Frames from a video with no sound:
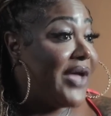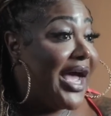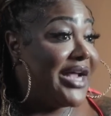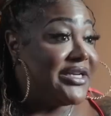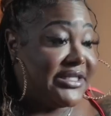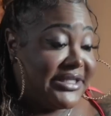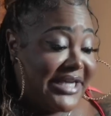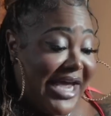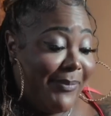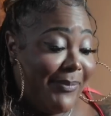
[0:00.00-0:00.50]
I
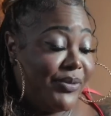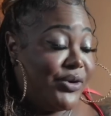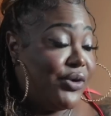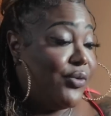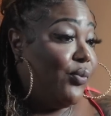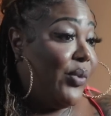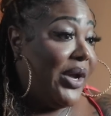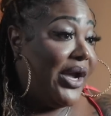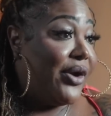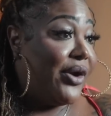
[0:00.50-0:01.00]
just happen to
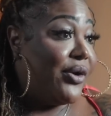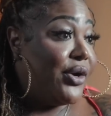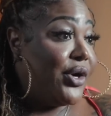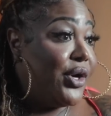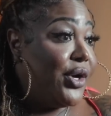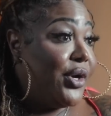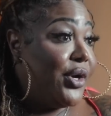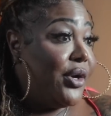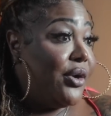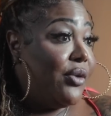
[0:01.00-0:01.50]
wear
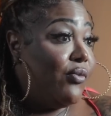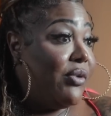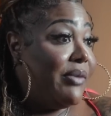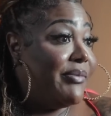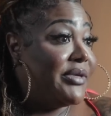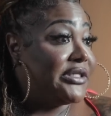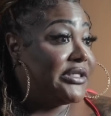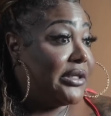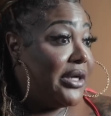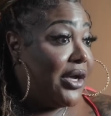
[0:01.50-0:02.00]

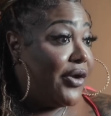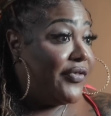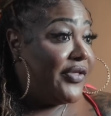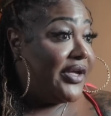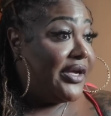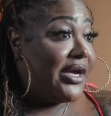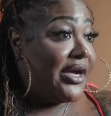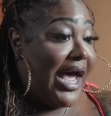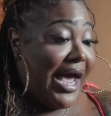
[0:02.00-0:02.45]
women's clothing.